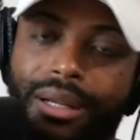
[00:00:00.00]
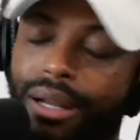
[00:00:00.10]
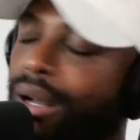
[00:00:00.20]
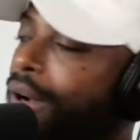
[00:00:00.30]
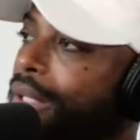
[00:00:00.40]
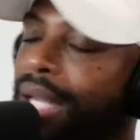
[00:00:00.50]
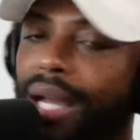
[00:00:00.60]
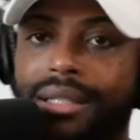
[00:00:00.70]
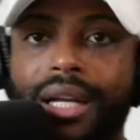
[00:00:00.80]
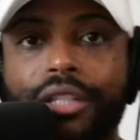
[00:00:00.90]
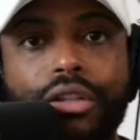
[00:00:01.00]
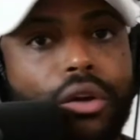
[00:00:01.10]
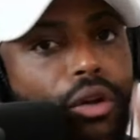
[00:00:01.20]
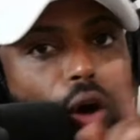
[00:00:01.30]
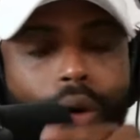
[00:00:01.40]
Oh, yeah. So,
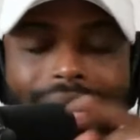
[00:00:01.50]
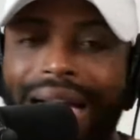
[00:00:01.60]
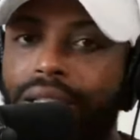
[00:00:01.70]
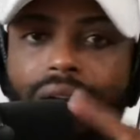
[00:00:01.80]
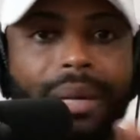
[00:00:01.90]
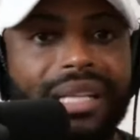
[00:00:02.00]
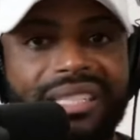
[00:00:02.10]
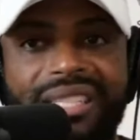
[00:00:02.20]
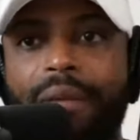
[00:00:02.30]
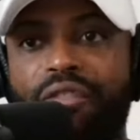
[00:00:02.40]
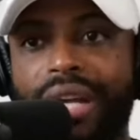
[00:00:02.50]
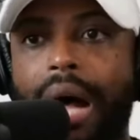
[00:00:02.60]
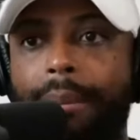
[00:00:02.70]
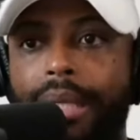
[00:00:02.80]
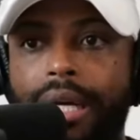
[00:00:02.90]
no, we're not talking about the same
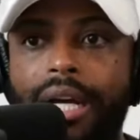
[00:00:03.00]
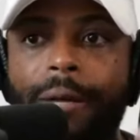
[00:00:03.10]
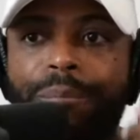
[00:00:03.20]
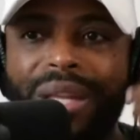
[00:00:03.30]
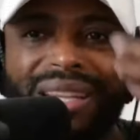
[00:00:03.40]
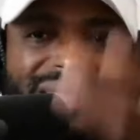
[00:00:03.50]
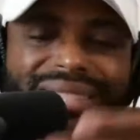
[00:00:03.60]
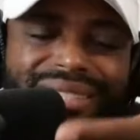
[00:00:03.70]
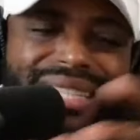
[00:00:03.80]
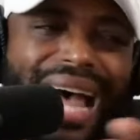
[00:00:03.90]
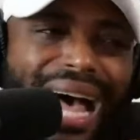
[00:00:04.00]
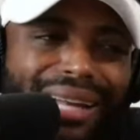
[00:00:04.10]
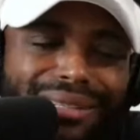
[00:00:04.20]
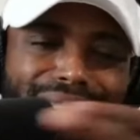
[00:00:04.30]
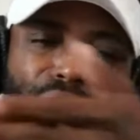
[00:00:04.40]
phenomena. And this is not
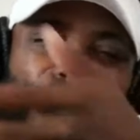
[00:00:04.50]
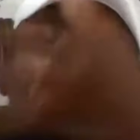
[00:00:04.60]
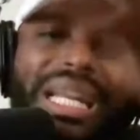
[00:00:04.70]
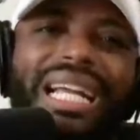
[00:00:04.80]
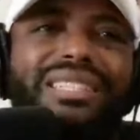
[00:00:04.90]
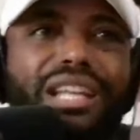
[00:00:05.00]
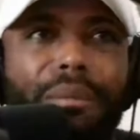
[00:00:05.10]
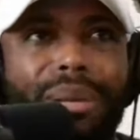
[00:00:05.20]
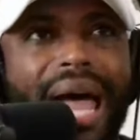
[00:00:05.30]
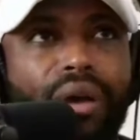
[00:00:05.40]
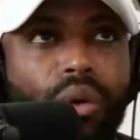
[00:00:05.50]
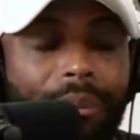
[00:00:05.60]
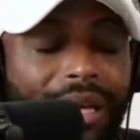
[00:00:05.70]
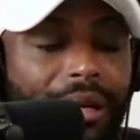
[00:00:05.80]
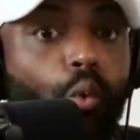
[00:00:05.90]
unique to the black woman.
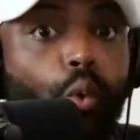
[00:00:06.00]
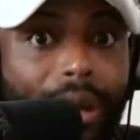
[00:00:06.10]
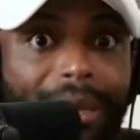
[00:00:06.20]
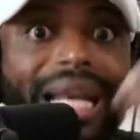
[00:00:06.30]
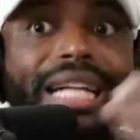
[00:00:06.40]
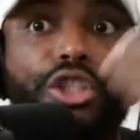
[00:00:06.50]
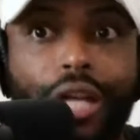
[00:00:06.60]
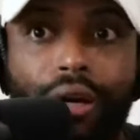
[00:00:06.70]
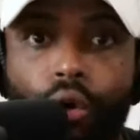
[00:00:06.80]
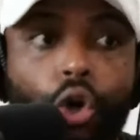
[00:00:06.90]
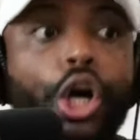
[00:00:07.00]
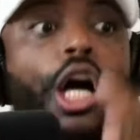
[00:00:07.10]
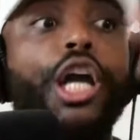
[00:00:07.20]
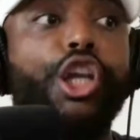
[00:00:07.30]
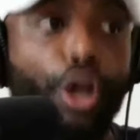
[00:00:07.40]
Women in general,
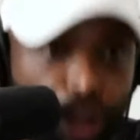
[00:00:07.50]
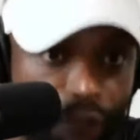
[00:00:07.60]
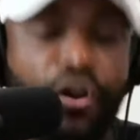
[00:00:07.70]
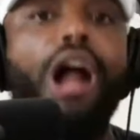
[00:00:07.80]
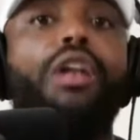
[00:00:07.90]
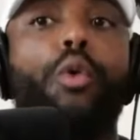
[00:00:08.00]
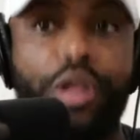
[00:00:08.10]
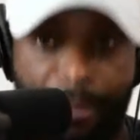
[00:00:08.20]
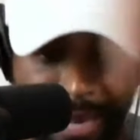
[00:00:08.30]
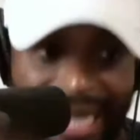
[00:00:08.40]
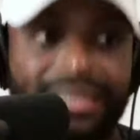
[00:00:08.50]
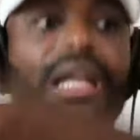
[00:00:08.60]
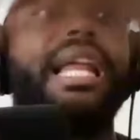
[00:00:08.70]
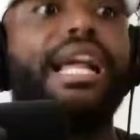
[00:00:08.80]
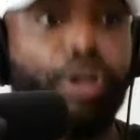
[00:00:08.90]
you're the follower. The man's the
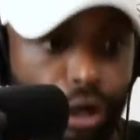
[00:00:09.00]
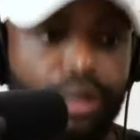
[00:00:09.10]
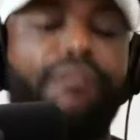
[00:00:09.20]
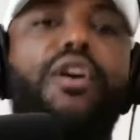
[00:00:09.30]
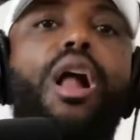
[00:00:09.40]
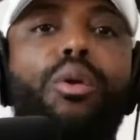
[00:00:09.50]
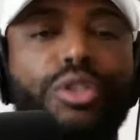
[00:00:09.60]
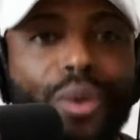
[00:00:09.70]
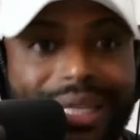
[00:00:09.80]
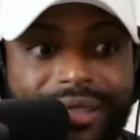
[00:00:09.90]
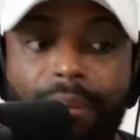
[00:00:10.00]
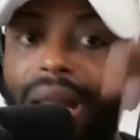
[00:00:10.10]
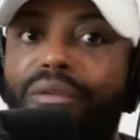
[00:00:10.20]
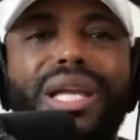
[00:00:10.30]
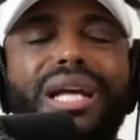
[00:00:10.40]
leader. You're the follower. So at some level,
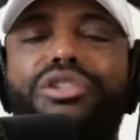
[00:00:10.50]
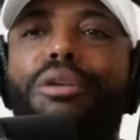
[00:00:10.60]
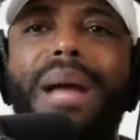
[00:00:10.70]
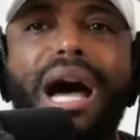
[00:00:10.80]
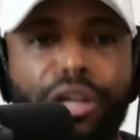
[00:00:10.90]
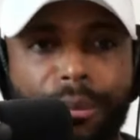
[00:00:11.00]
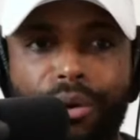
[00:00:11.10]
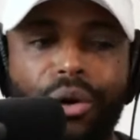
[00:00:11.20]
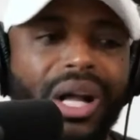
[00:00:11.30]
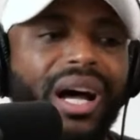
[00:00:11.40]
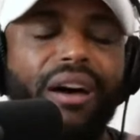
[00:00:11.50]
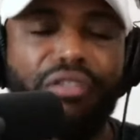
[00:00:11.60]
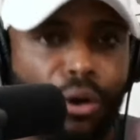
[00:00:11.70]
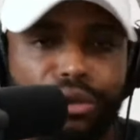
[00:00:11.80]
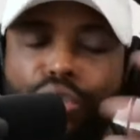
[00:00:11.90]
yes, you're malleable. Of
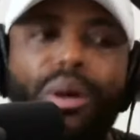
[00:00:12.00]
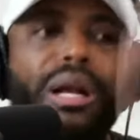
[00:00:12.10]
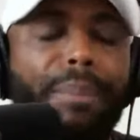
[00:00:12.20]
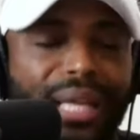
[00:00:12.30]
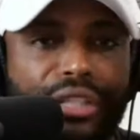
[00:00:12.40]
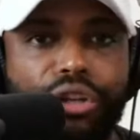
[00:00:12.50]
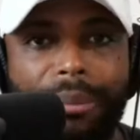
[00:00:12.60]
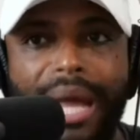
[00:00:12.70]
course, you want to please your man.